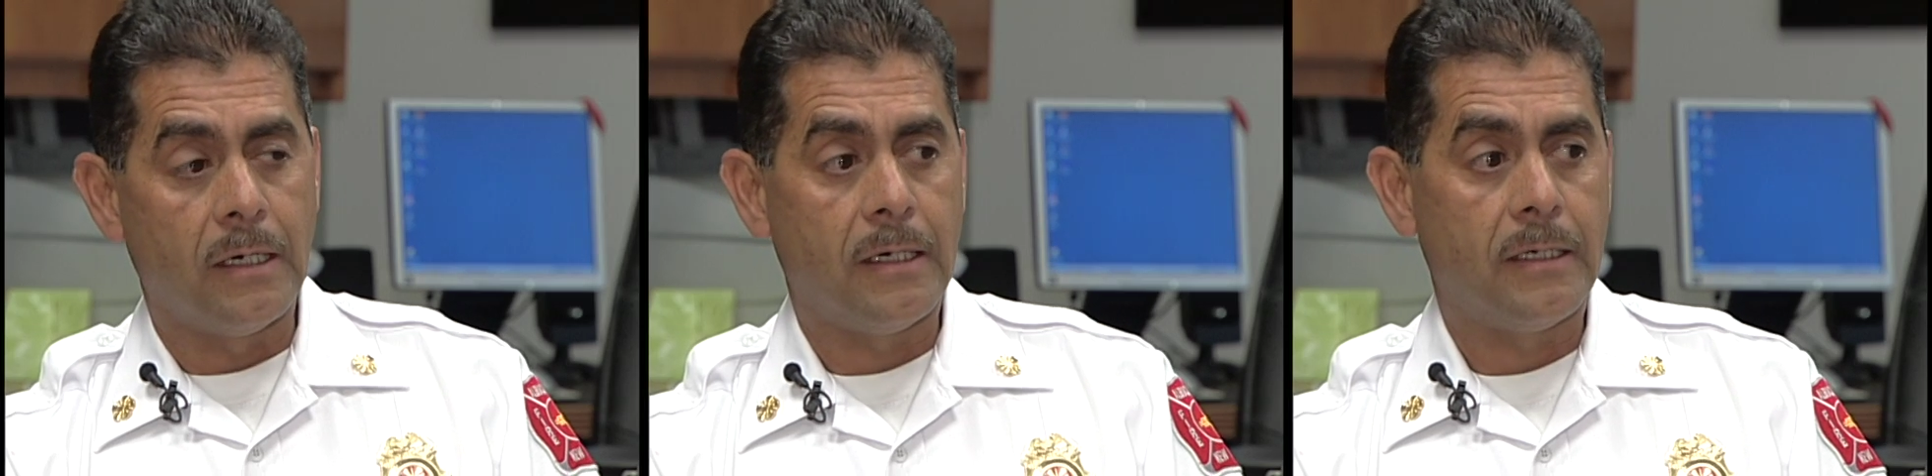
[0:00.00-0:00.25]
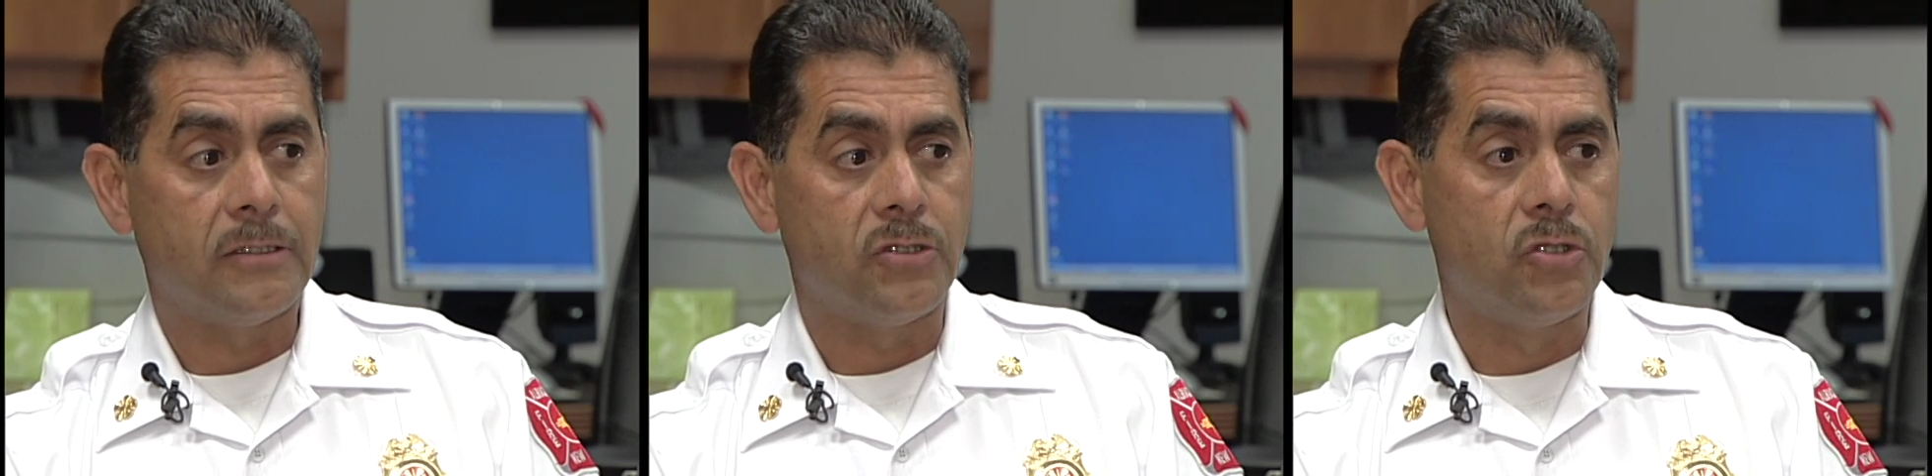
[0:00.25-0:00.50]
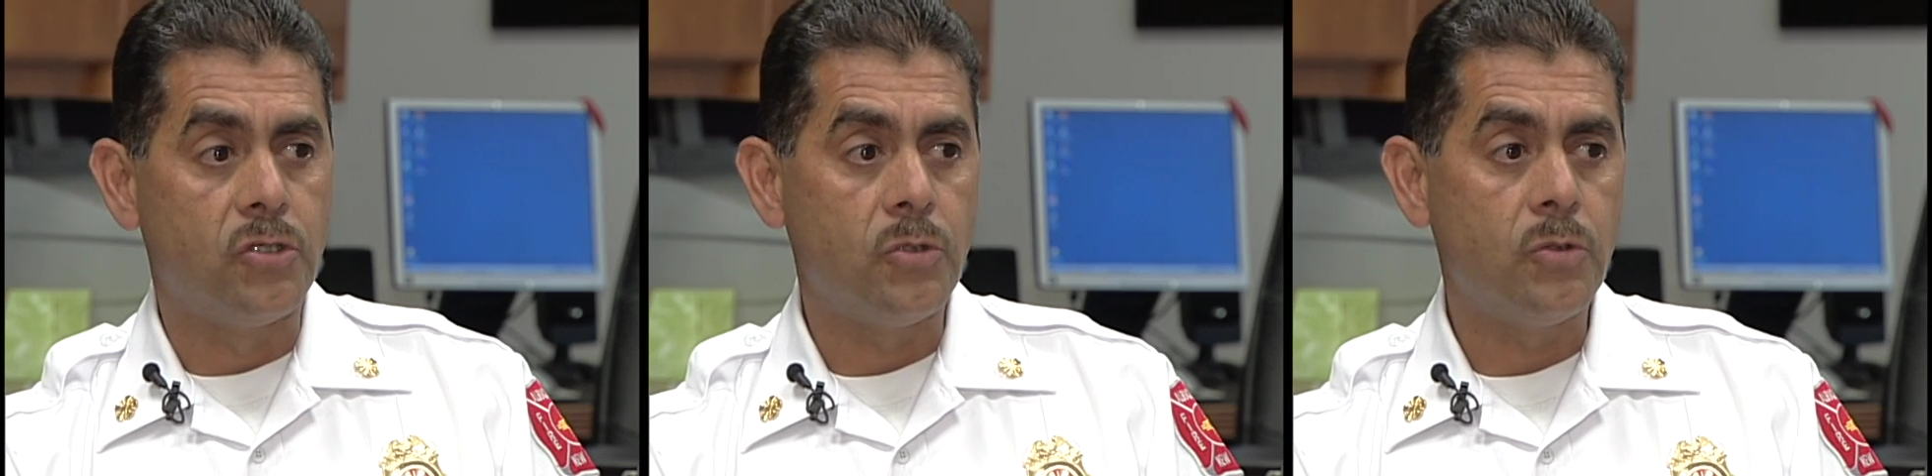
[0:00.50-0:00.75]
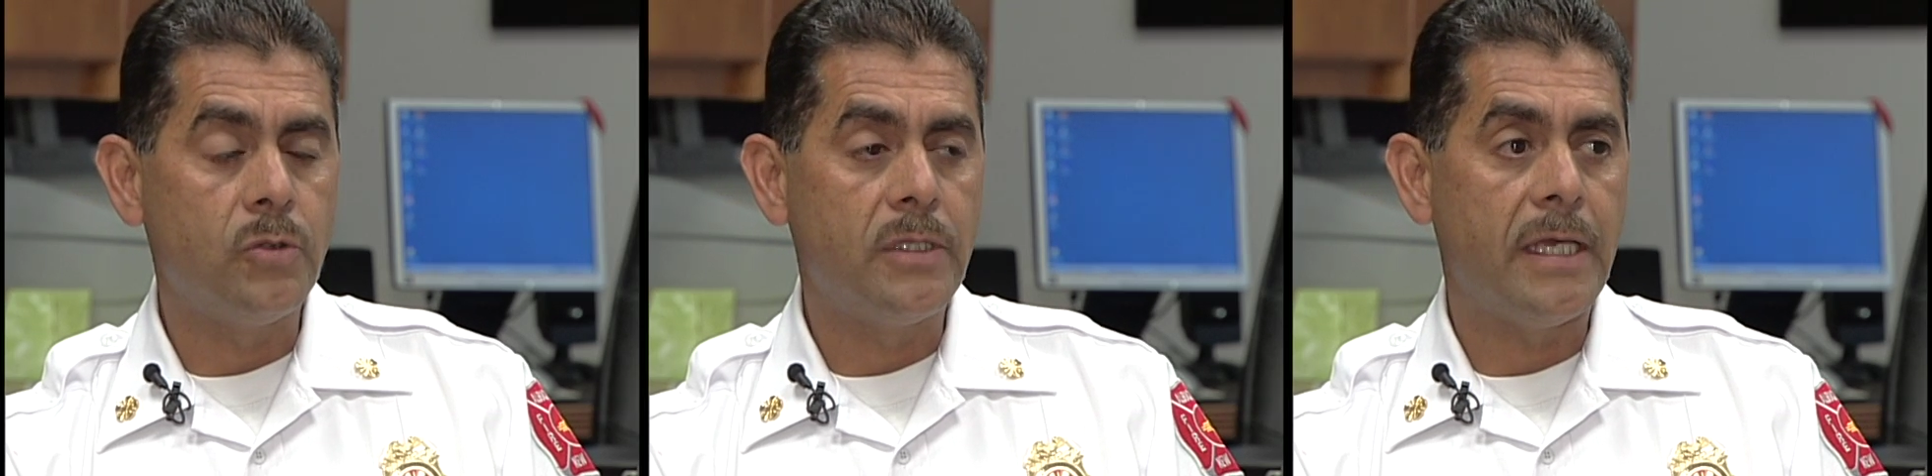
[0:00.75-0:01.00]
Uh,
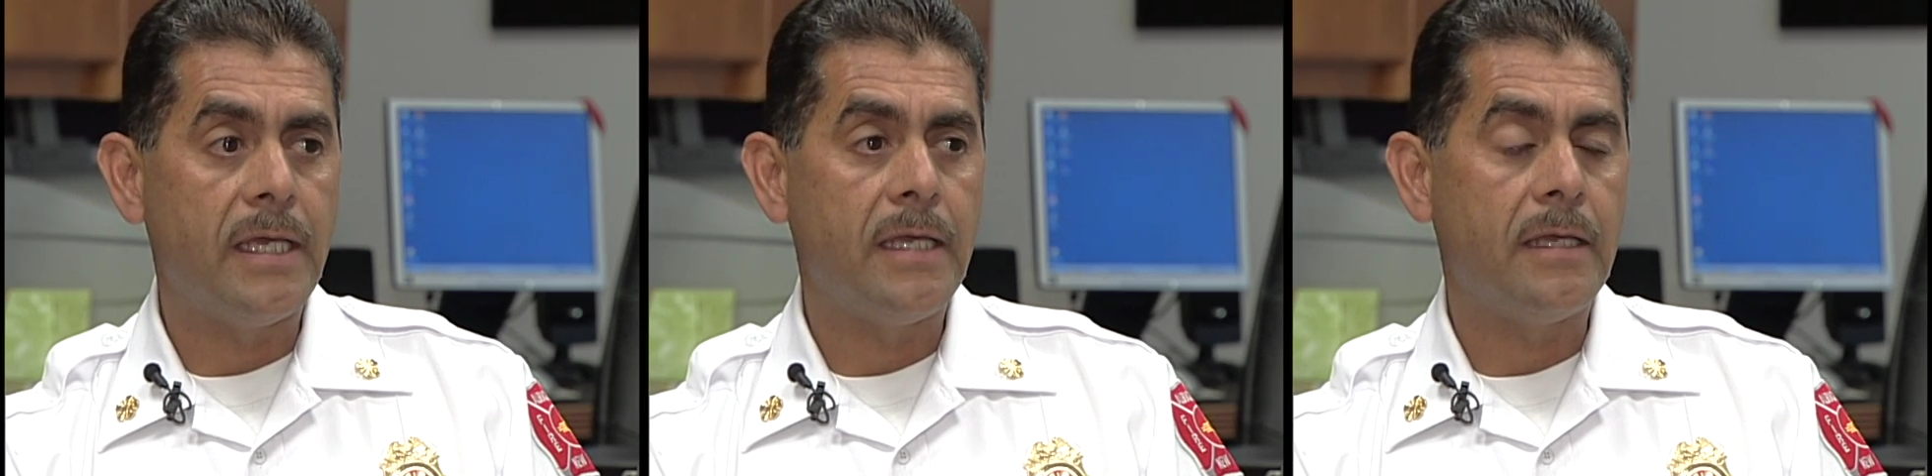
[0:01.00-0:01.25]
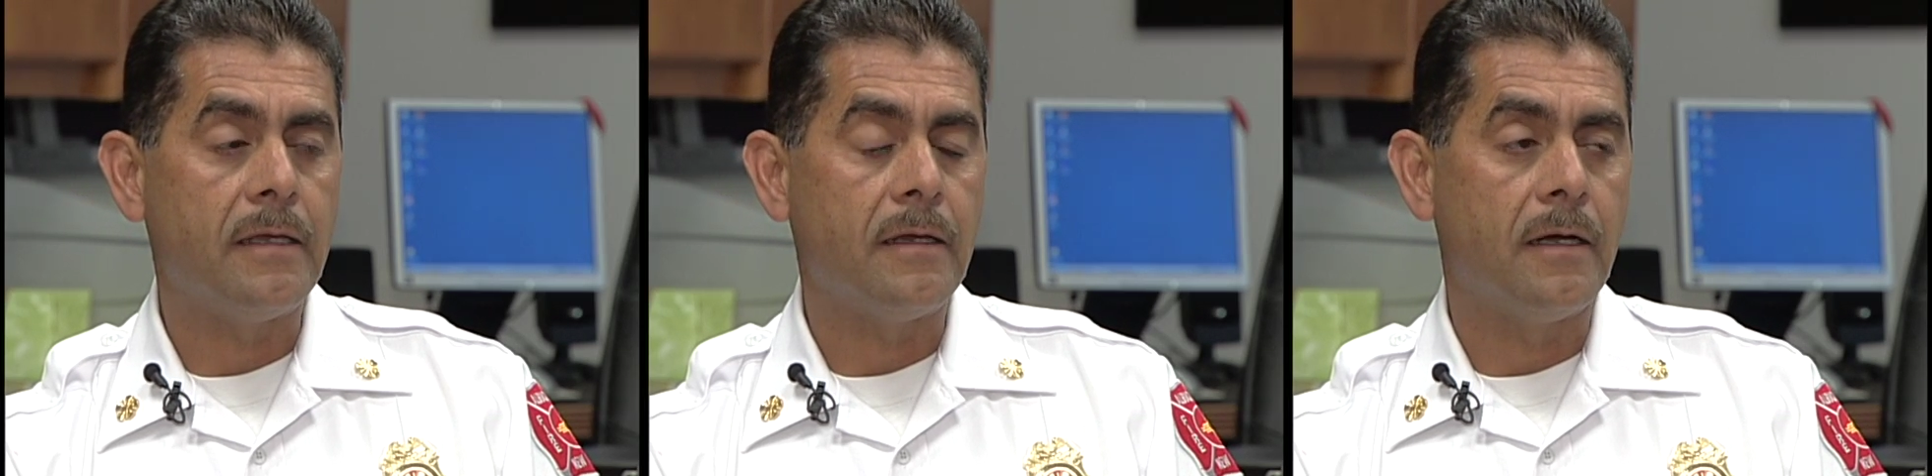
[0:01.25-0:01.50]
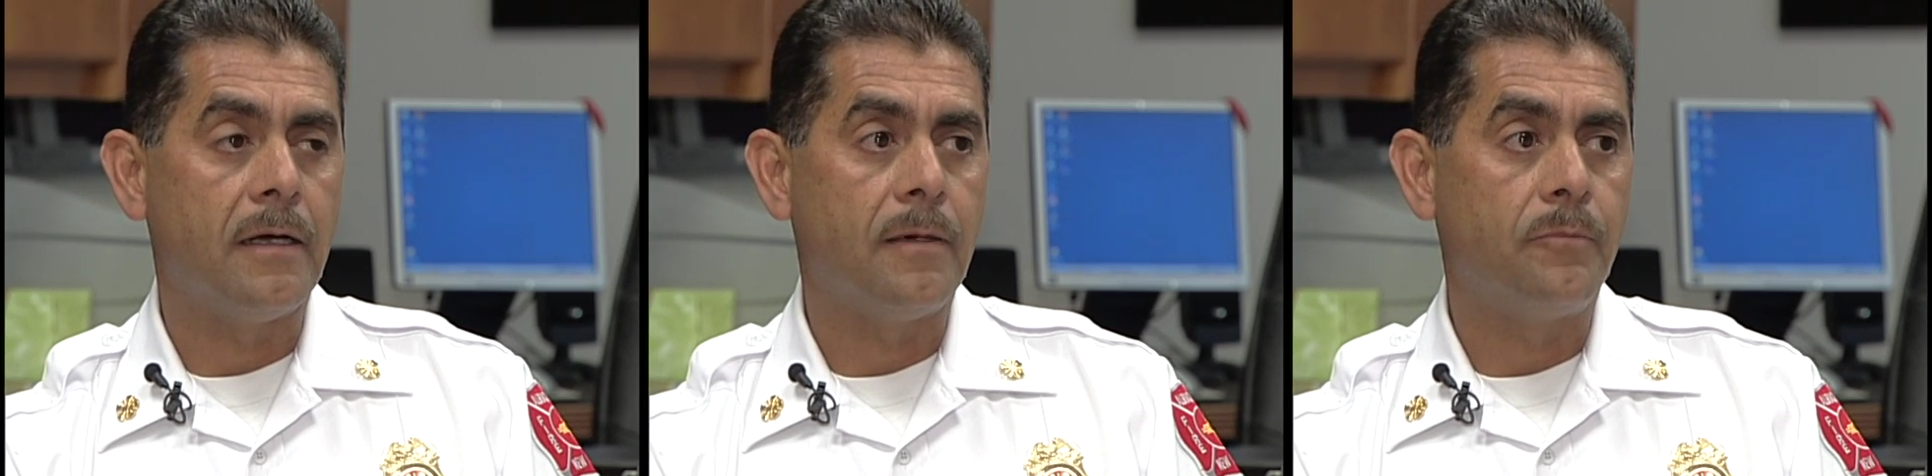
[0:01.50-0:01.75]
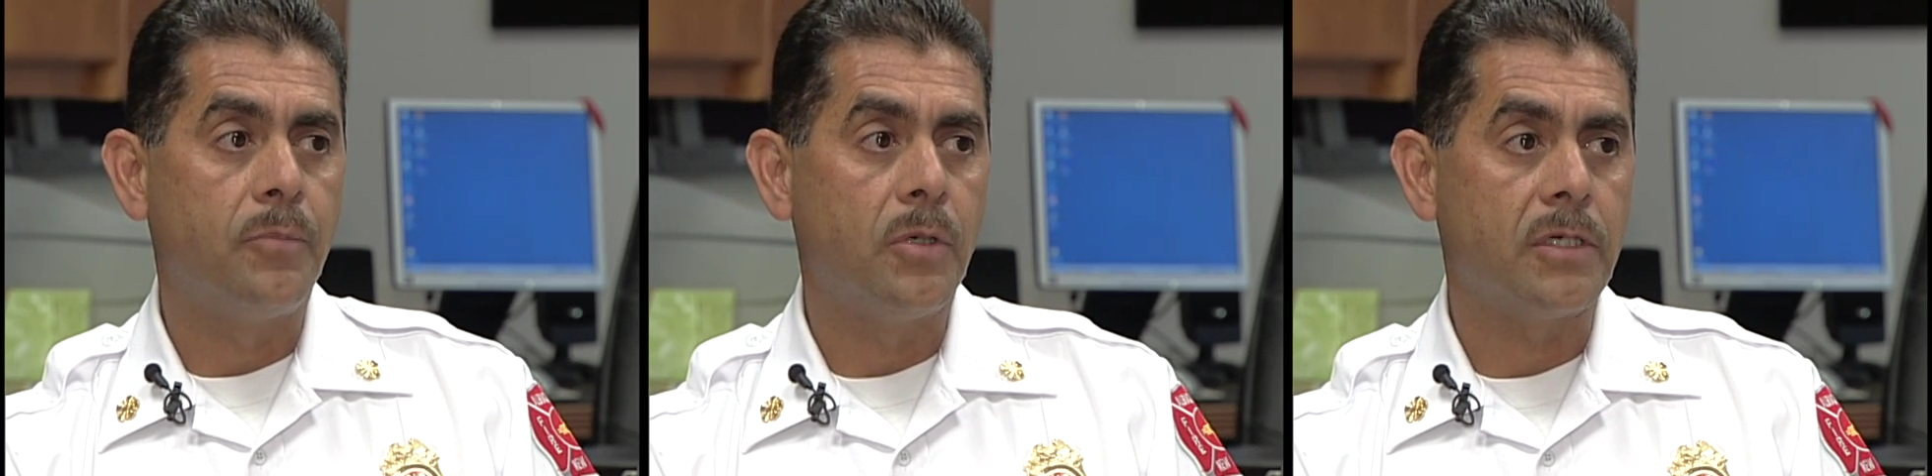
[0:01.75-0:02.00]
do they
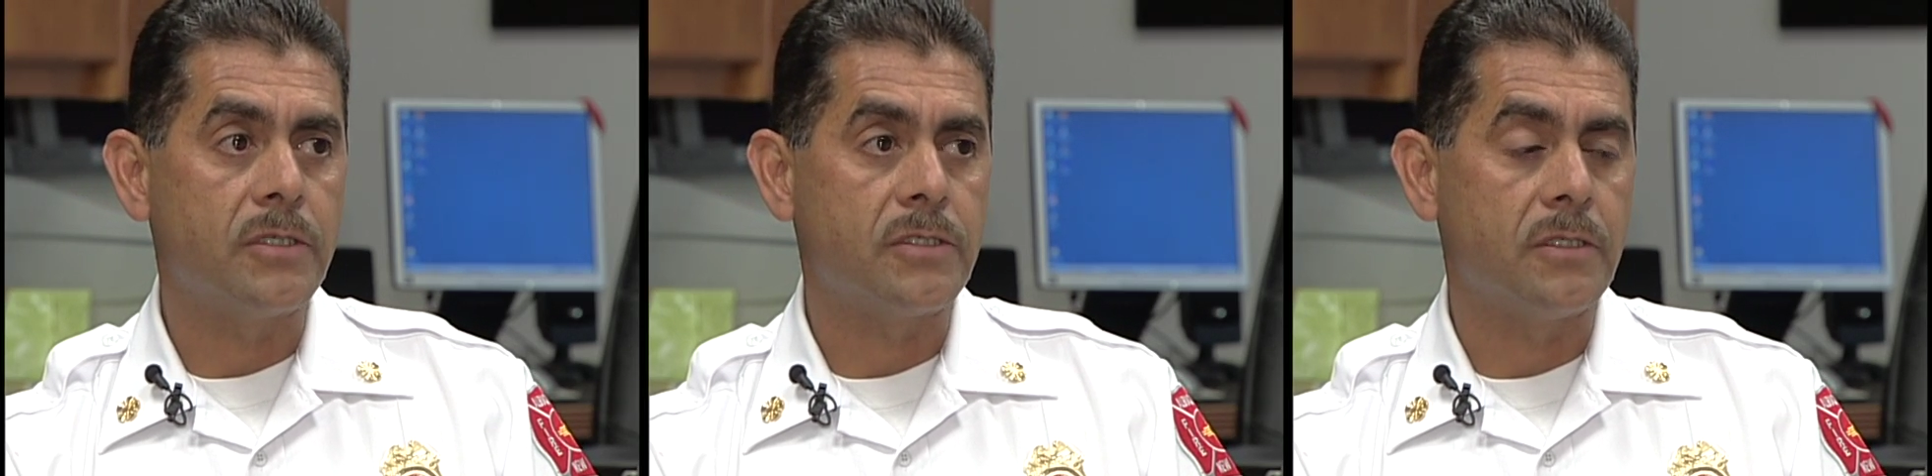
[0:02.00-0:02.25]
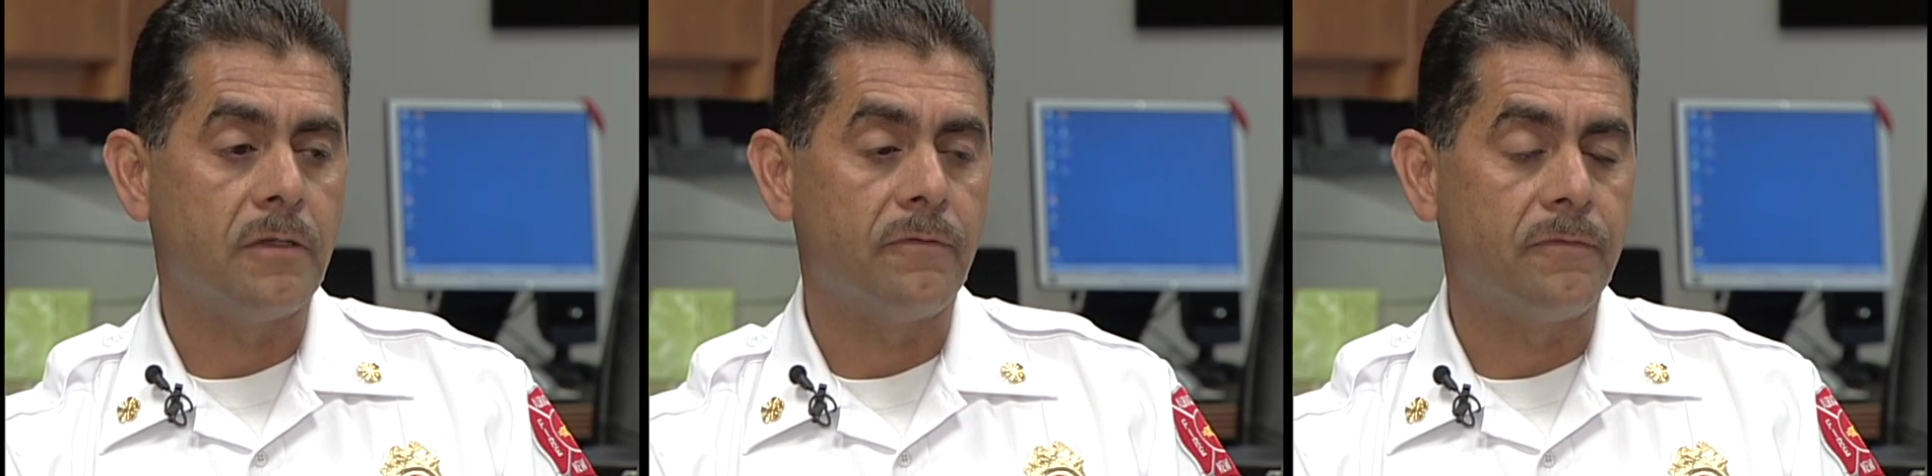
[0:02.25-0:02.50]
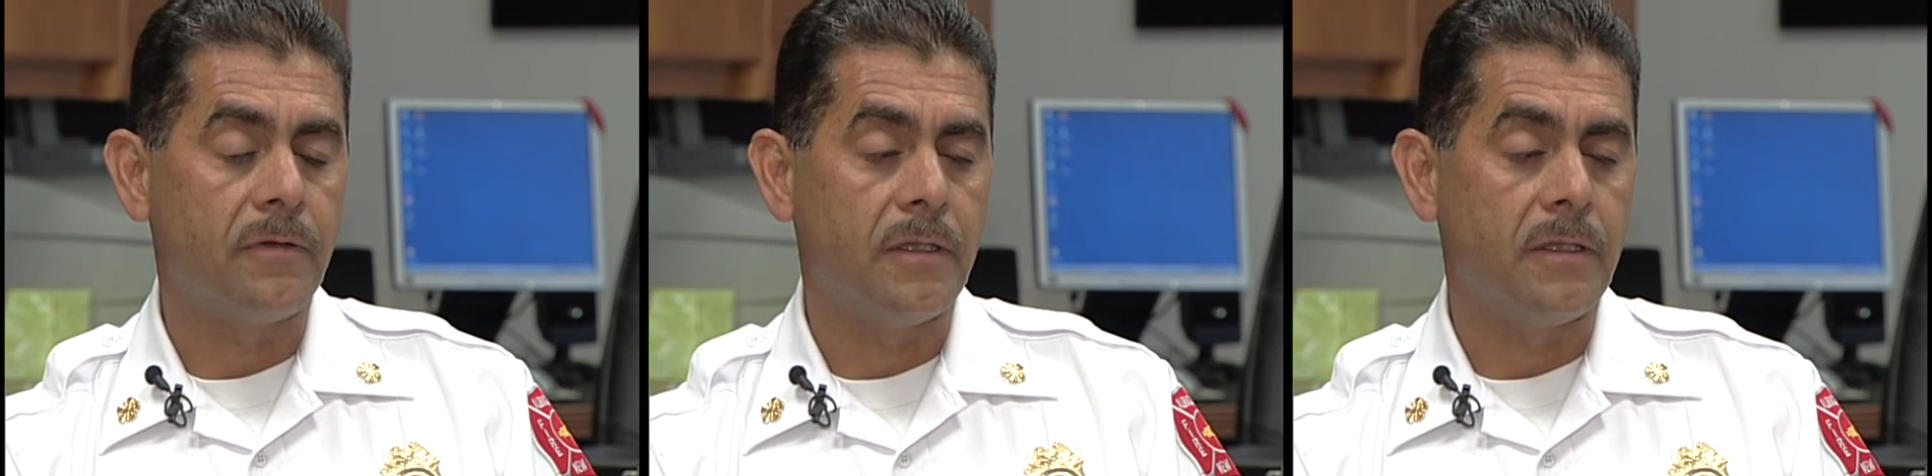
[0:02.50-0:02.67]
uh, put us in the,